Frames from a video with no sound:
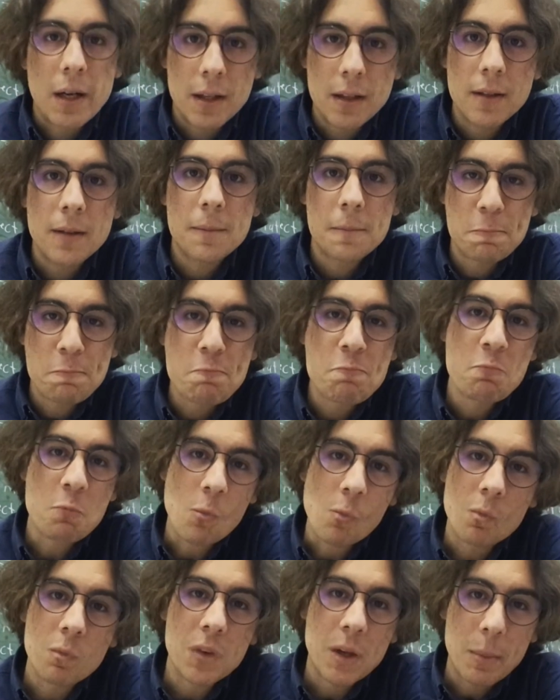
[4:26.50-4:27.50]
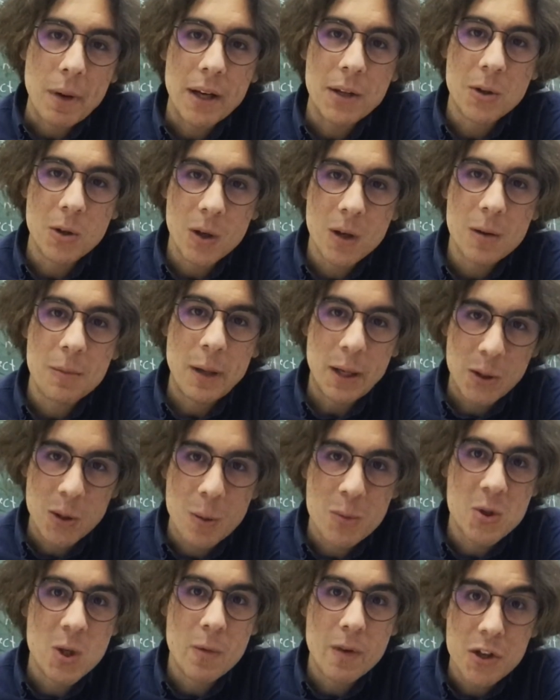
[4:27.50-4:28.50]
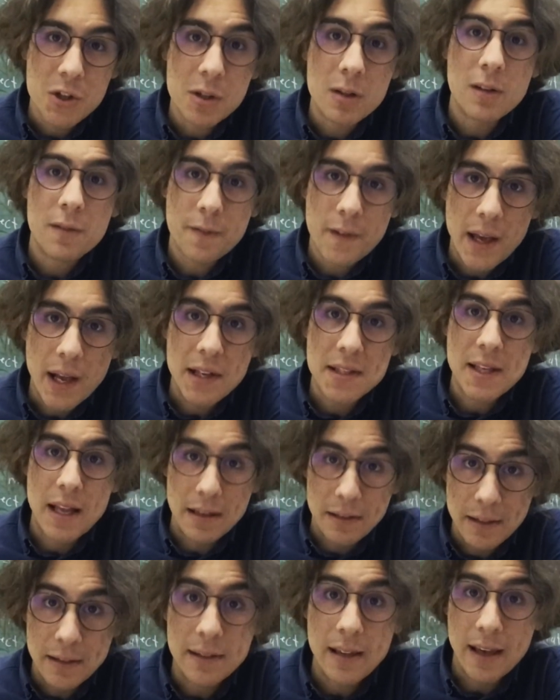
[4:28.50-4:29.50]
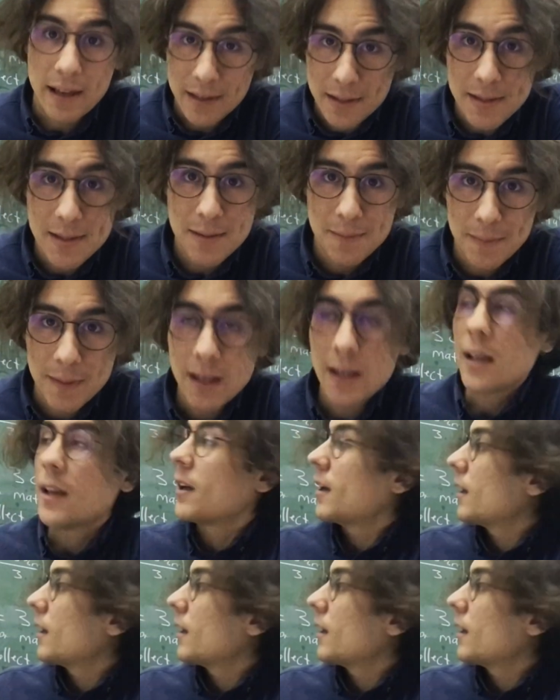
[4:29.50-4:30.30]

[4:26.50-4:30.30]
by the observational facts and details.